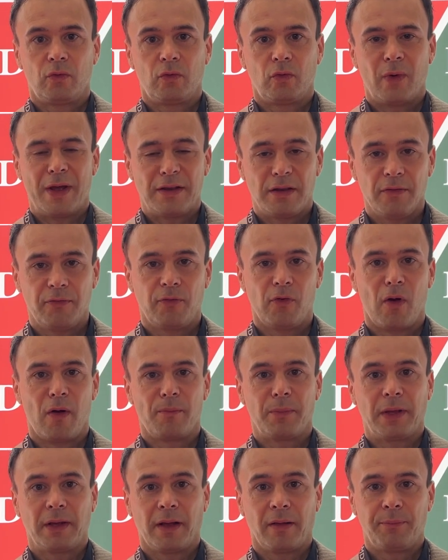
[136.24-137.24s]
24
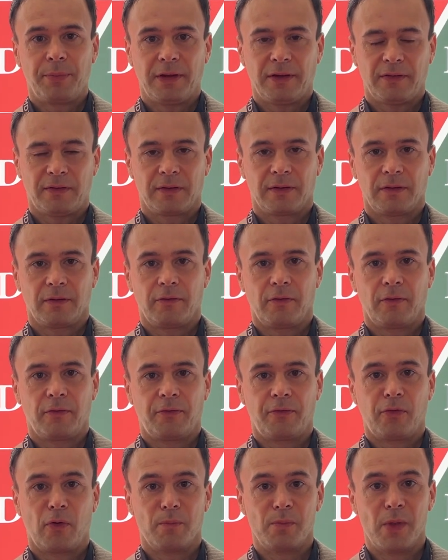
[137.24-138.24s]
megapixel
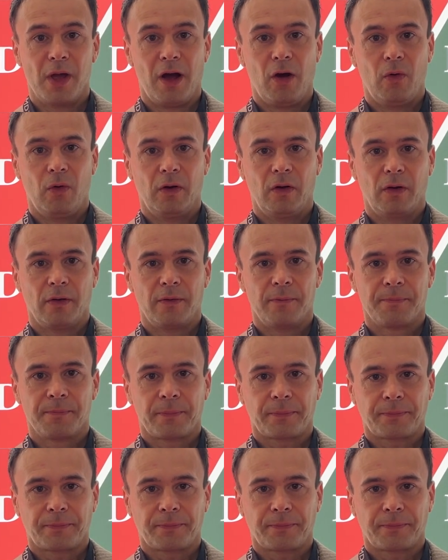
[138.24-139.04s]
from now on.